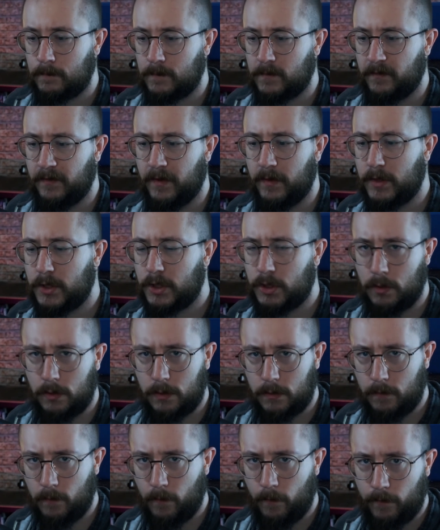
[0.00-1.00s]
Very
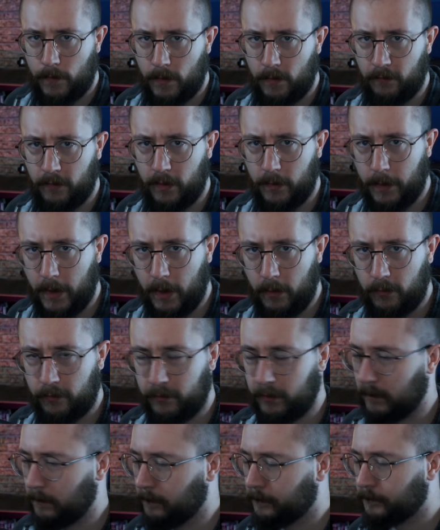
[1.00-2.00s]
short, very
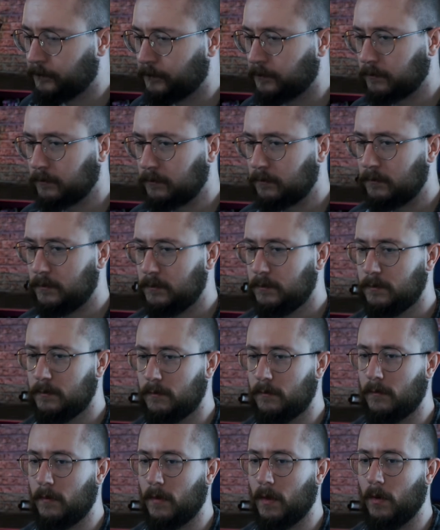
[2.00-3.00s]
powerful
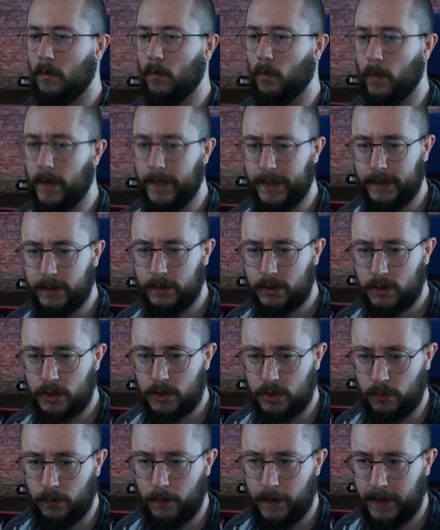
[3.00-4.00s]
way
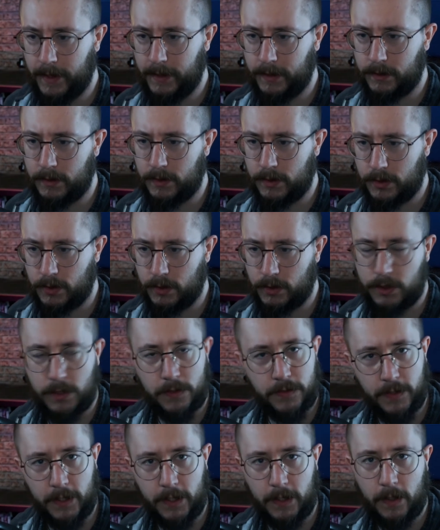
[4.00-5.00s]
to paint such a
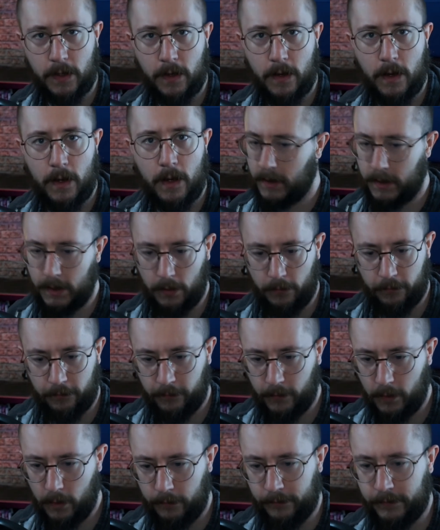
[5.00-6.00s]
thing.
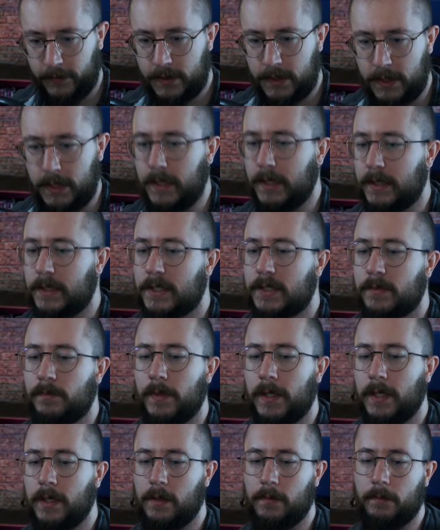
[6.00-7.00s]
Obviously it's
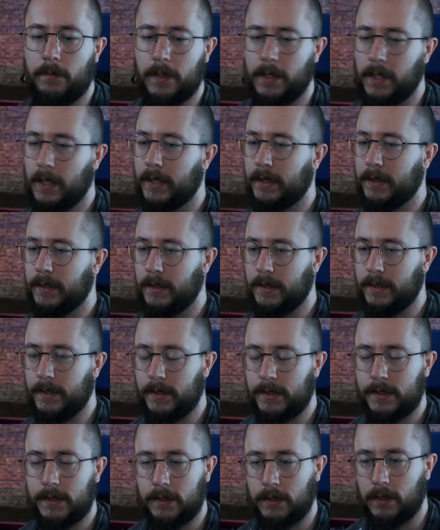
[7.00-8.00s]
sped up, but I did
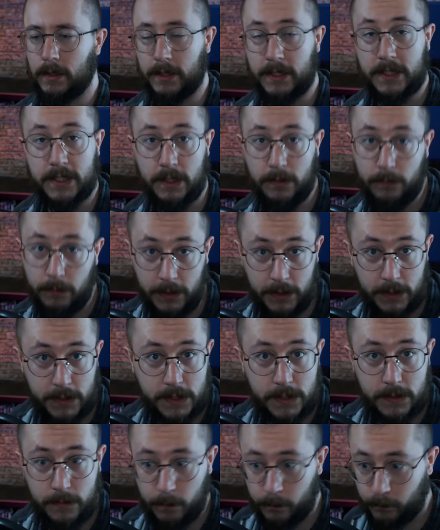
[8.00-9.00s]
this in like 10 minutes.